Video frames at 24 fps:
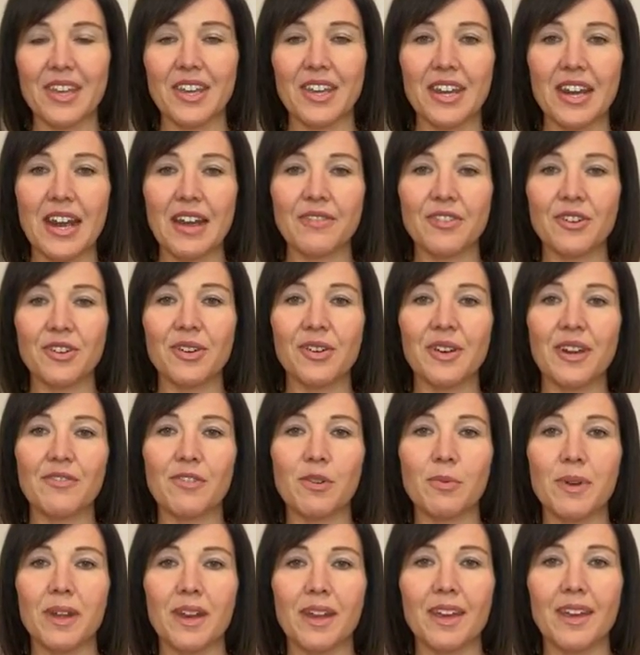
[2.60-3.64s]
Good afternoon,
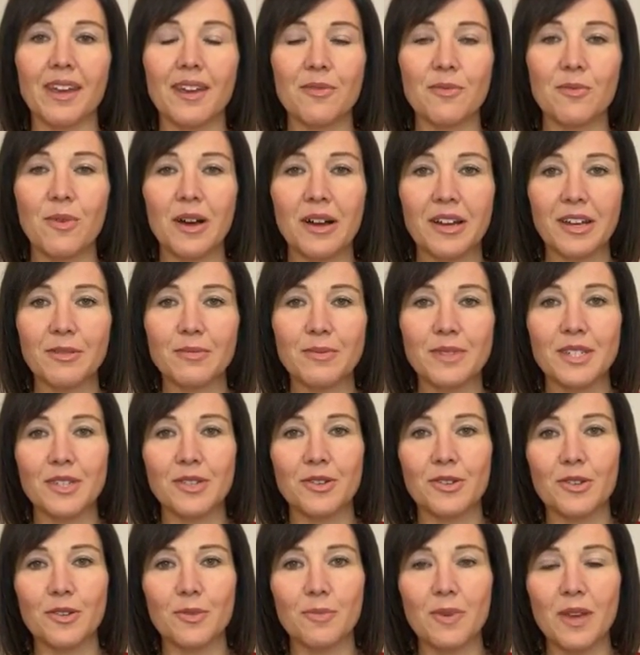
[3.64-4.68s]
everybody. Welcome
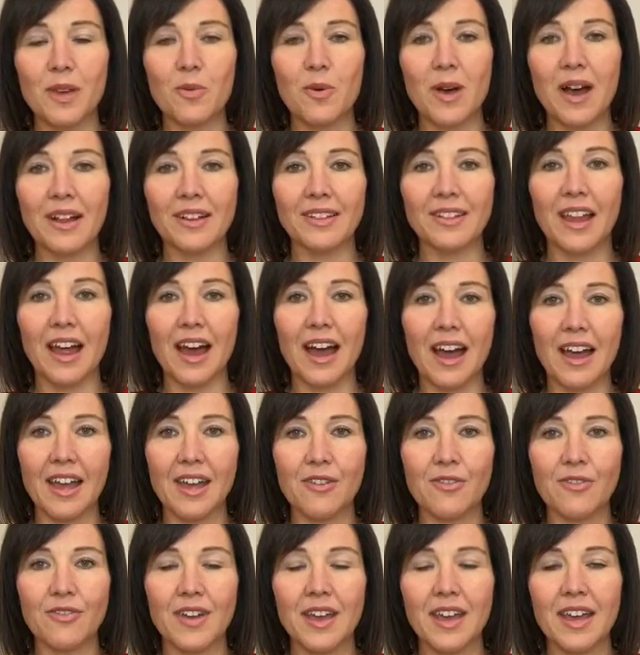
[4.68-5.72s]
to Be Well
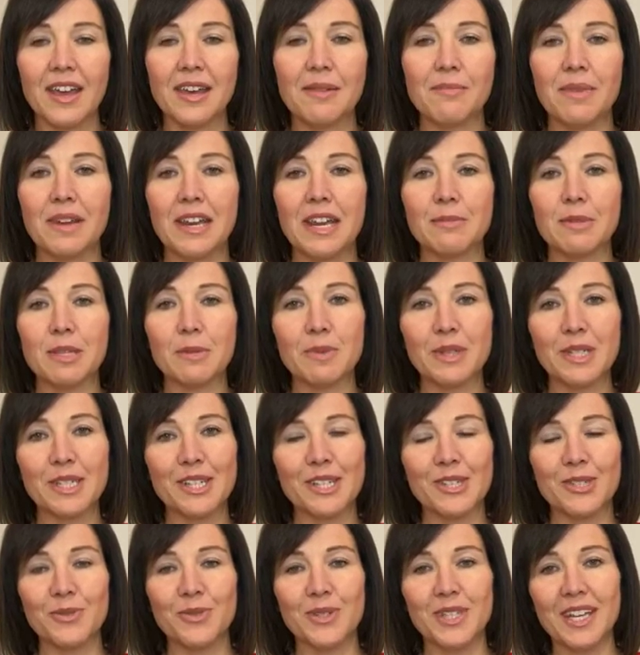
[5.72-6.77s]
Live. My name is Melissa
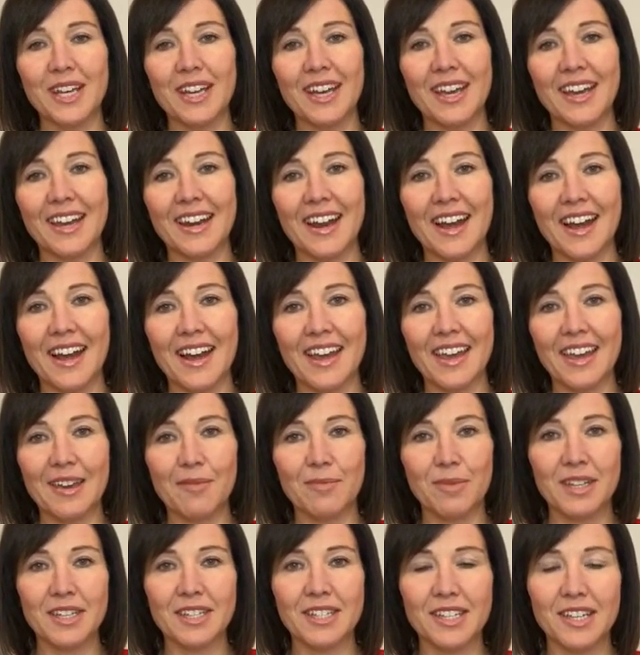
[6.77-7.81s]
Sousa, and I
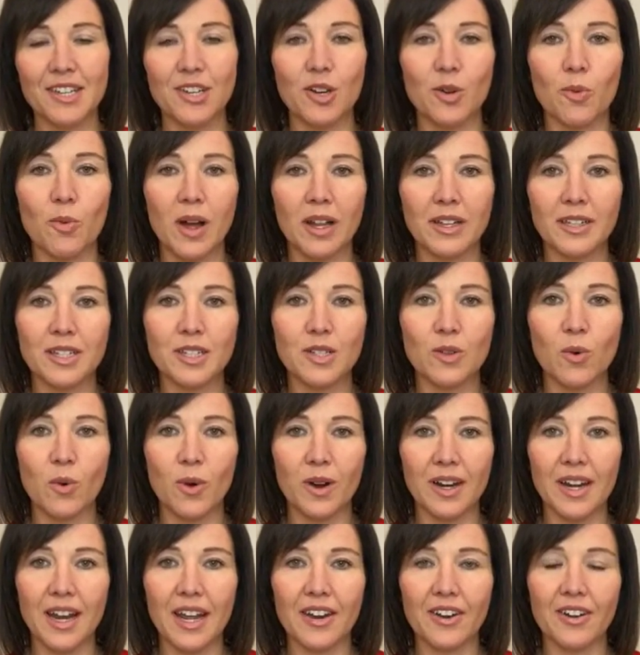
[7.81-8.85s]
am the Senior Wellness
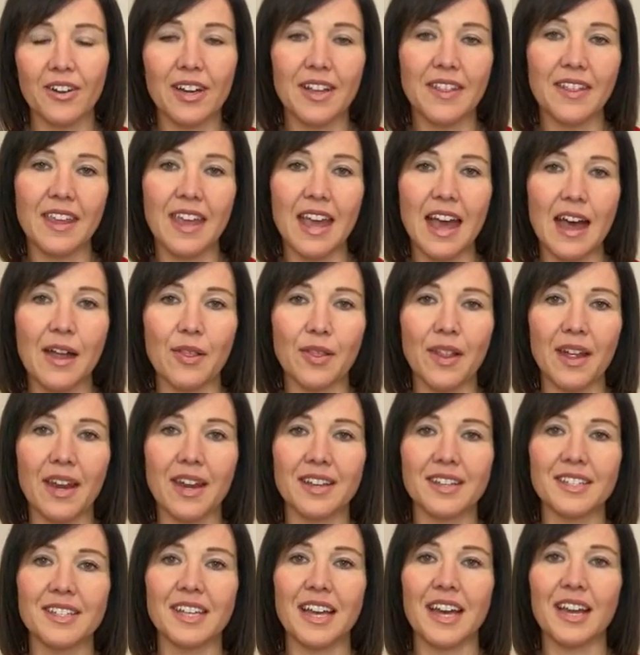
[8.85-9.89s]
Coordinator in the
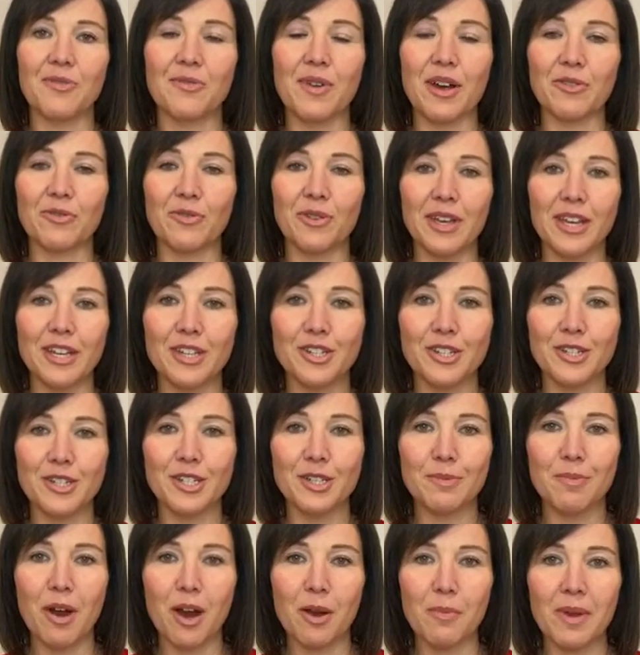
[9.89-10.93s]
Athletics and Recreation
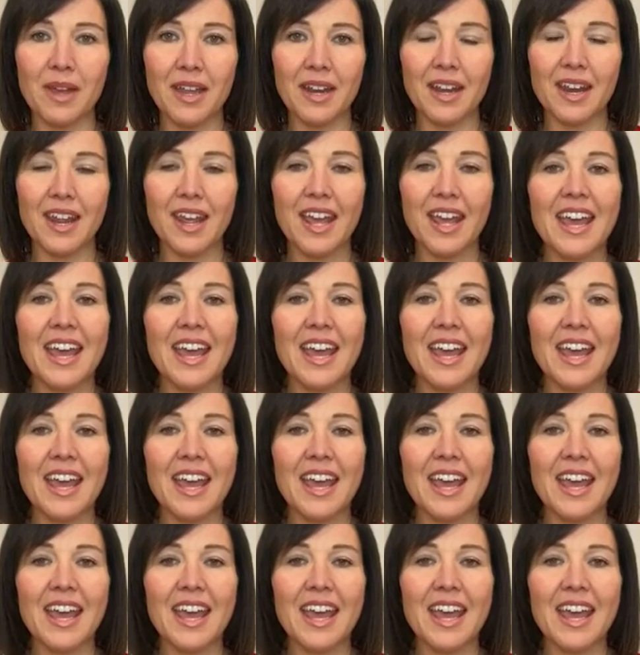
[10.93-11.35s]
Department.